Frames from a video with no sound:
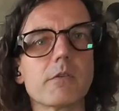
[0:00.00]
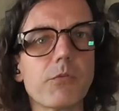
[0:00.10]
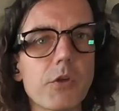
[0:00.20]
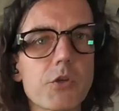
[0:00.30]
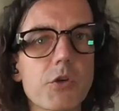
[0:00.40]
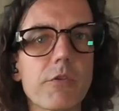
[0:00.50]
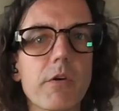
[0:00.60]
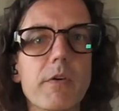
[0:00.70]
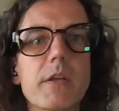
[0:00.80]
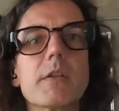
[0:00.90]
the features
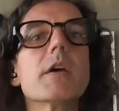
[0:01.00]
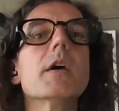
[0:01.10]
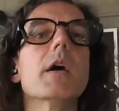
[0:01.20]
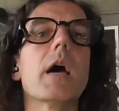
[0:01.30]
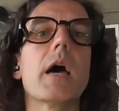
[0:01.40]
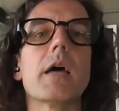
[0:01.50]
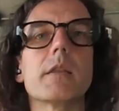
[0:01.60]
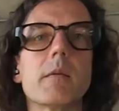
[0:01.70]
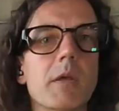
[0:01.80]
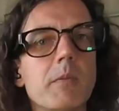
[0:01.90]
of it,
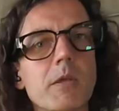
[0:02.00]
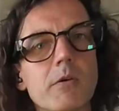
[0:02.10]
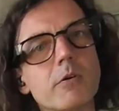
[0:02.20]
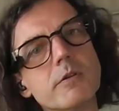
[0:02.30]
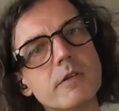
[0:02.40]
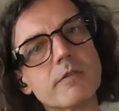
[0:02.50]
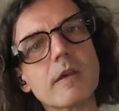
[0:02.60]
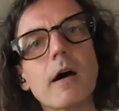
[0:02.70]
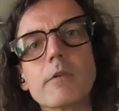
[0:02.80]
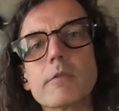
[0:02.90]
and they made me a good
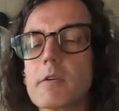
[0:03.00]
discount.